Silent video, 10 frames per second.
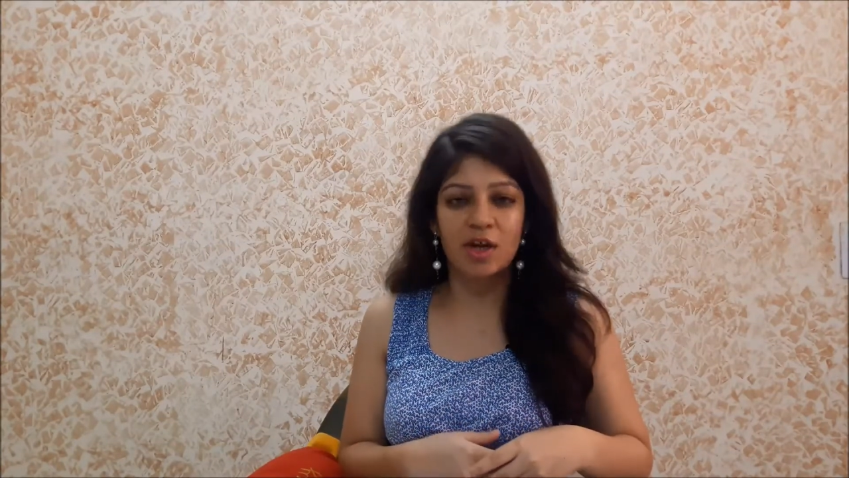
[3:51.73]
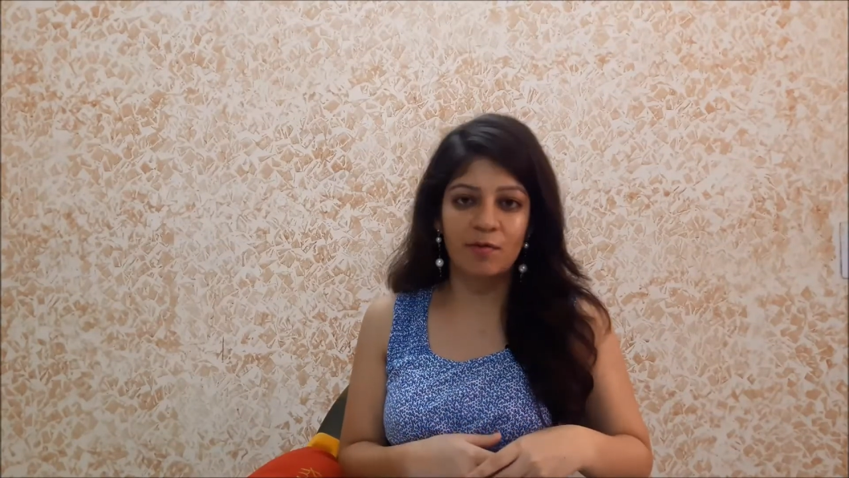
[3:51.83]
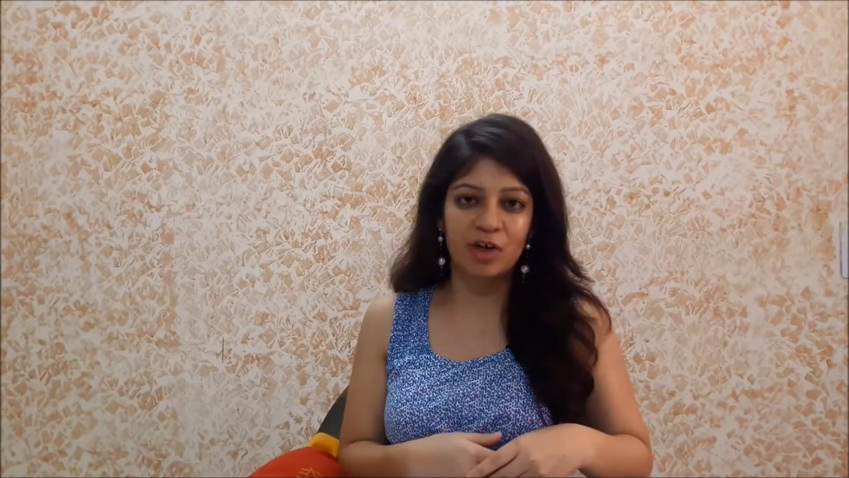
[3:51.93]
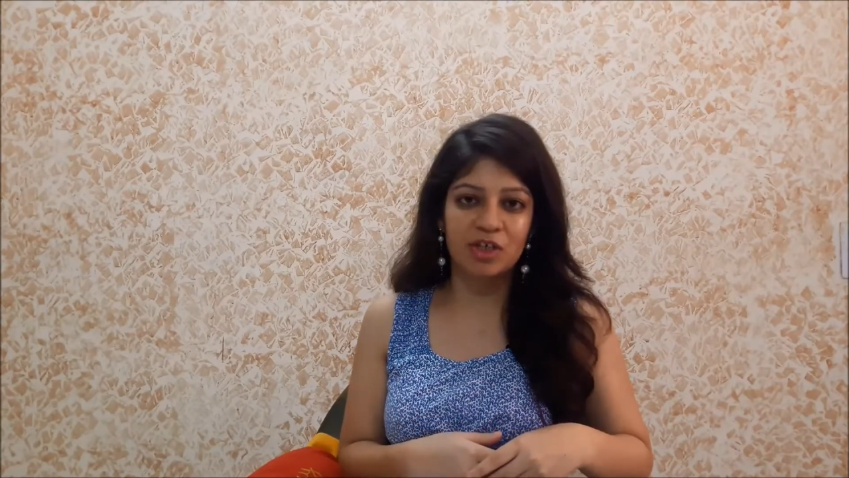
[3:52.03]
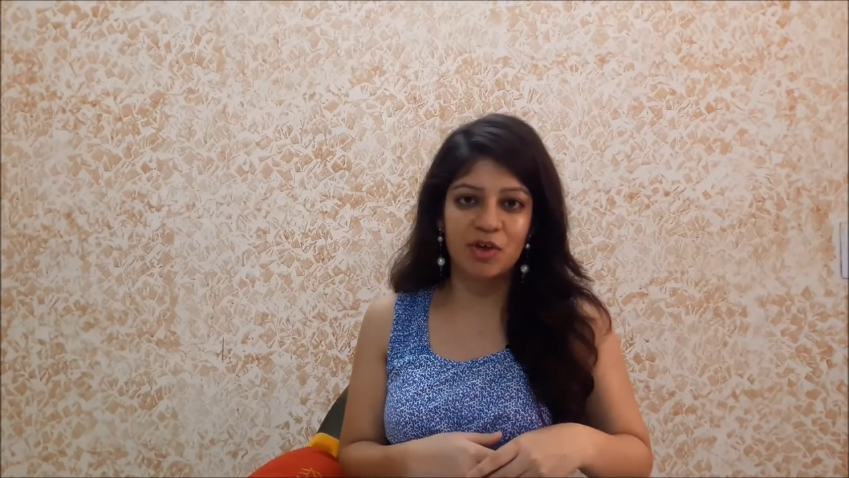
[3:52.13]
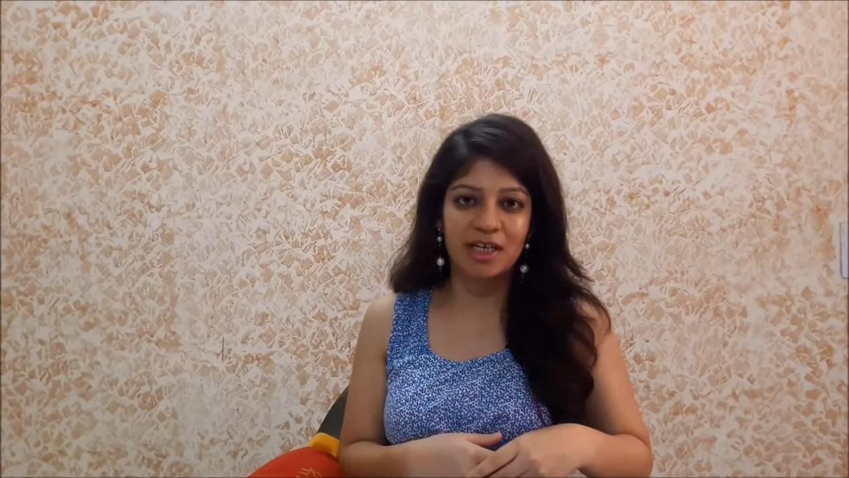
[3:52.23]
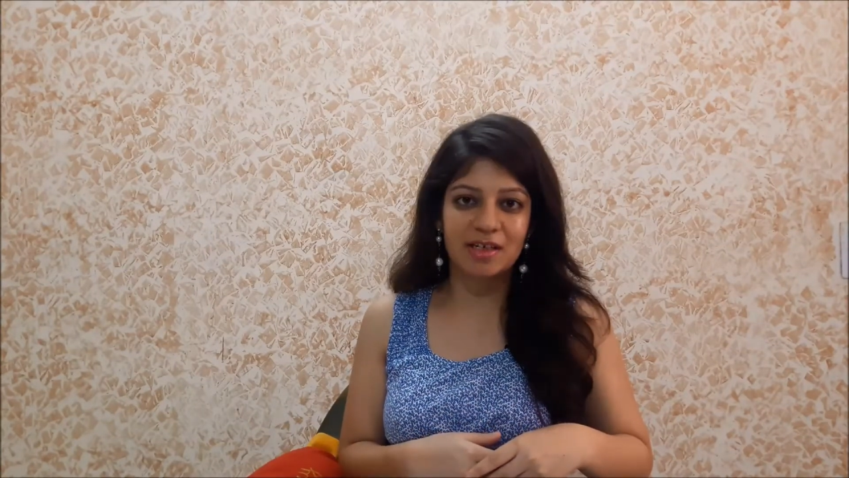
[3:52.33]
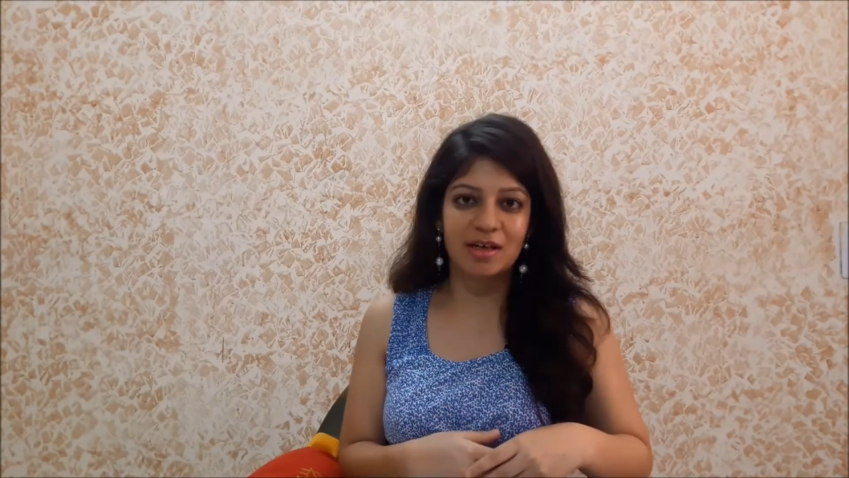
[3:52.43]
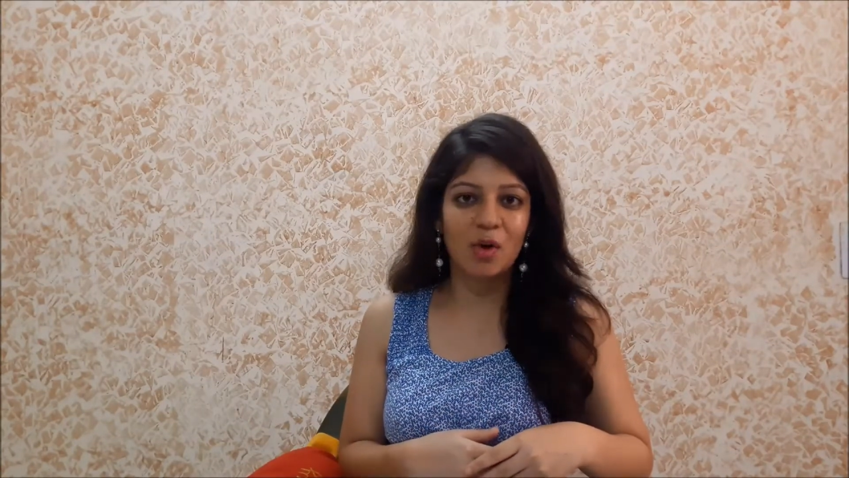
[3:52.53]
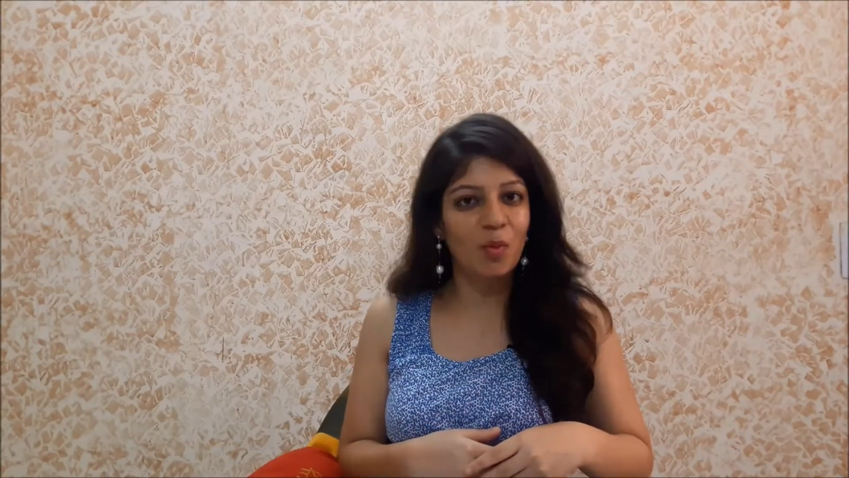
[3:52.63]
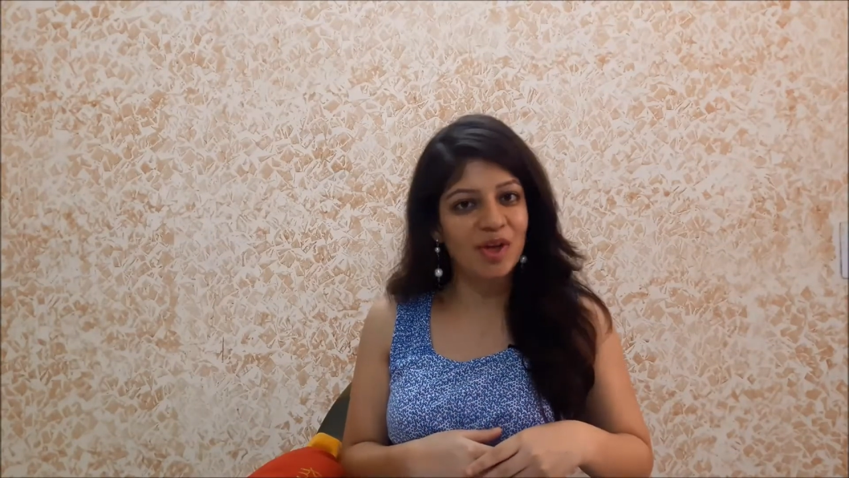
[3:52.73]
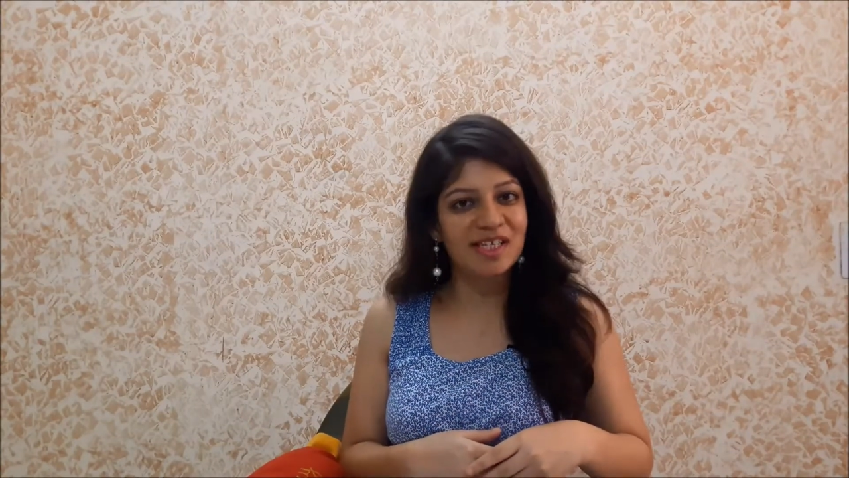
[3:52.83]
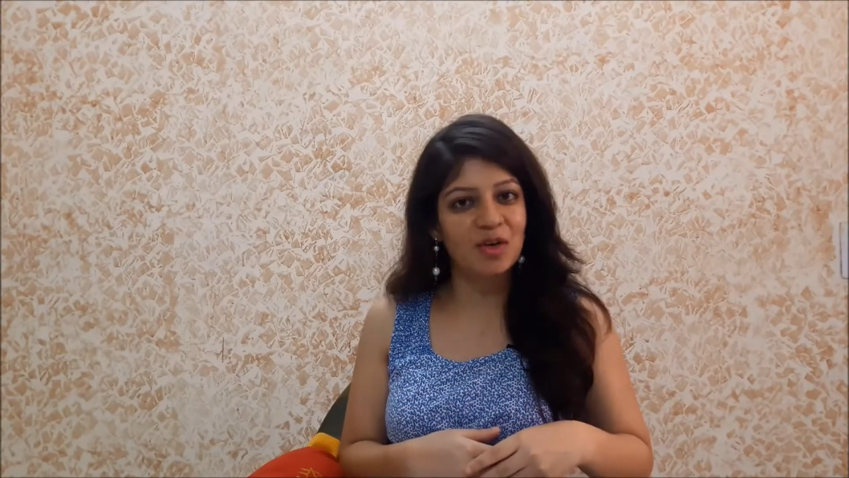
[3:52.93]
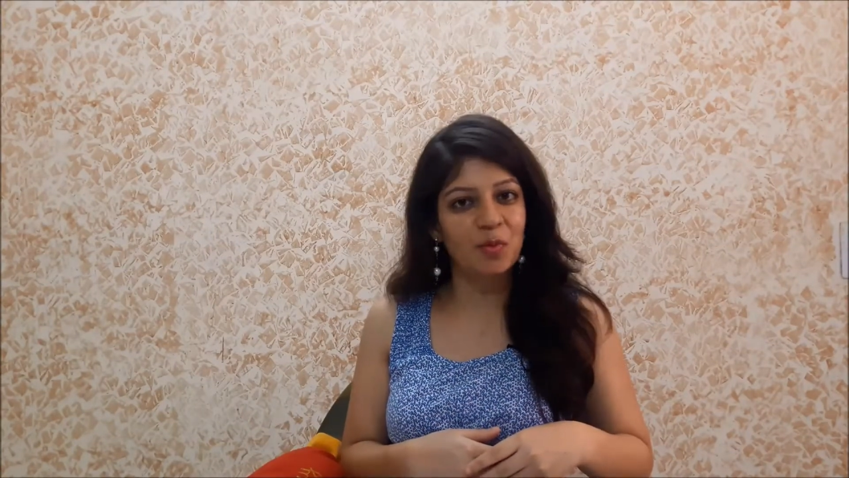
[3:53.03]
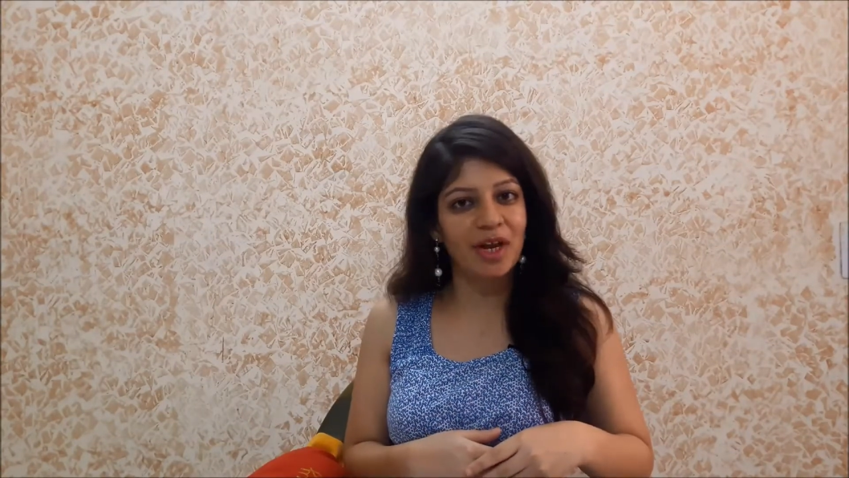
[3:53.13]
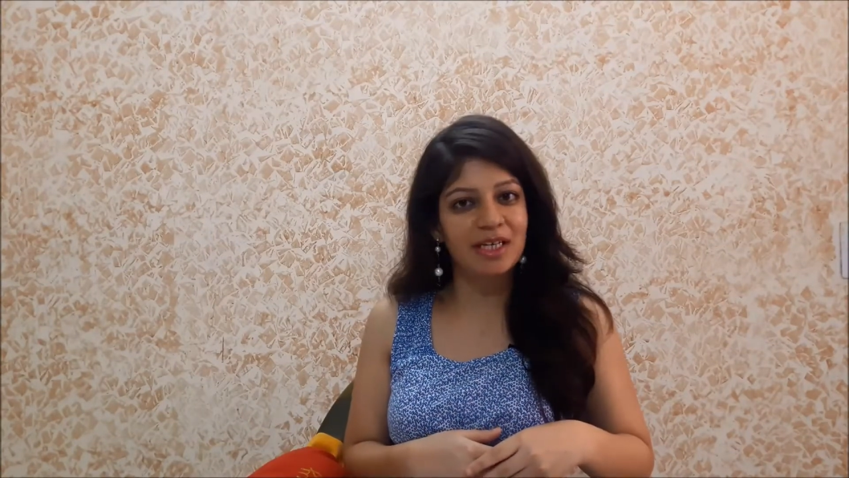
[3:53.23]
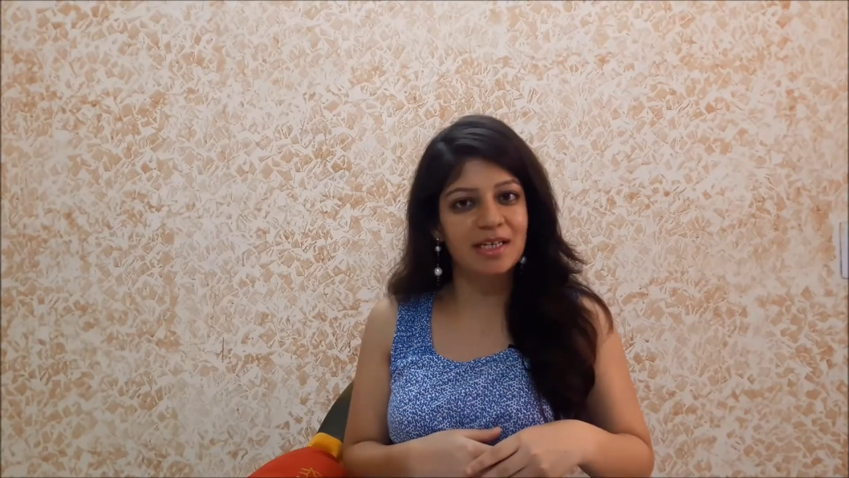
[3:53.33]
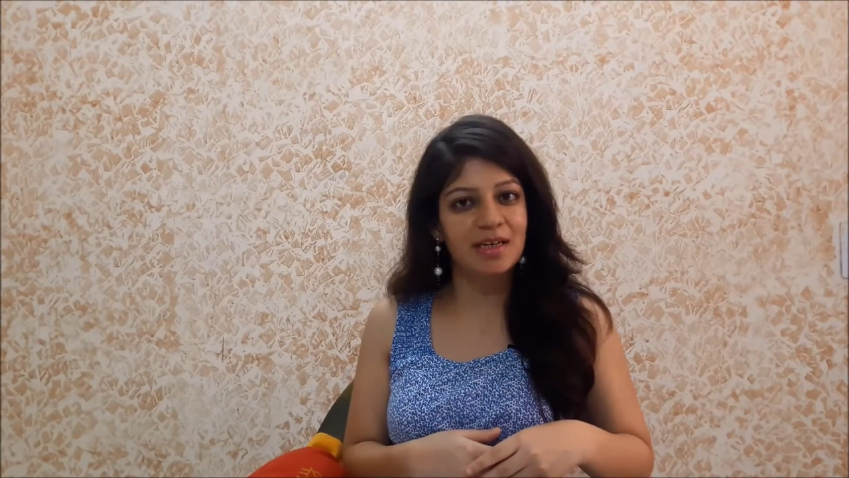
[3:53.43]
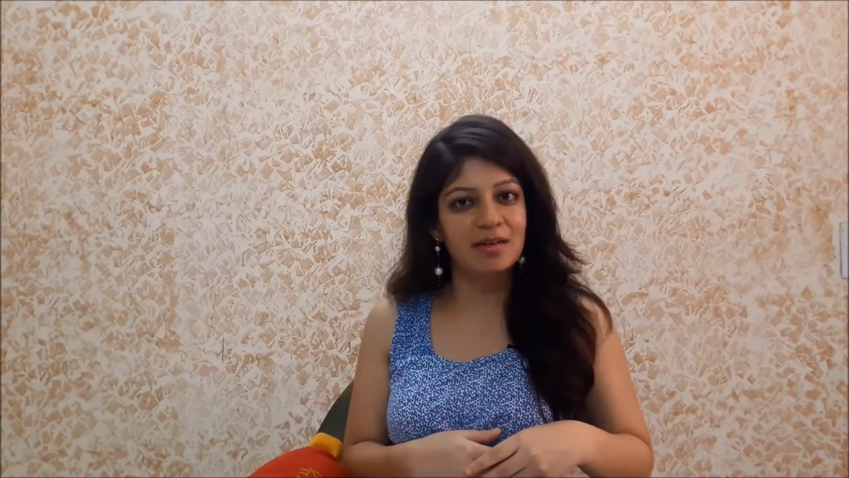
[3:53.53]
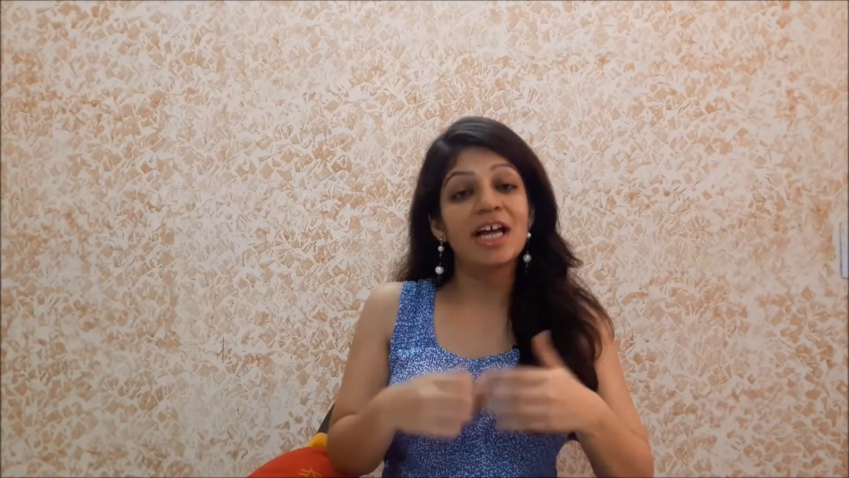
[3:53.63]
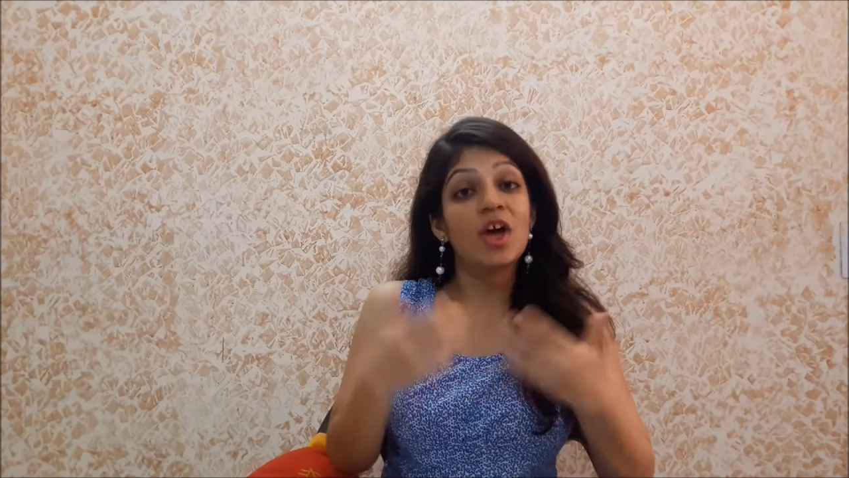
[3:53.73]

refrigerator was invented.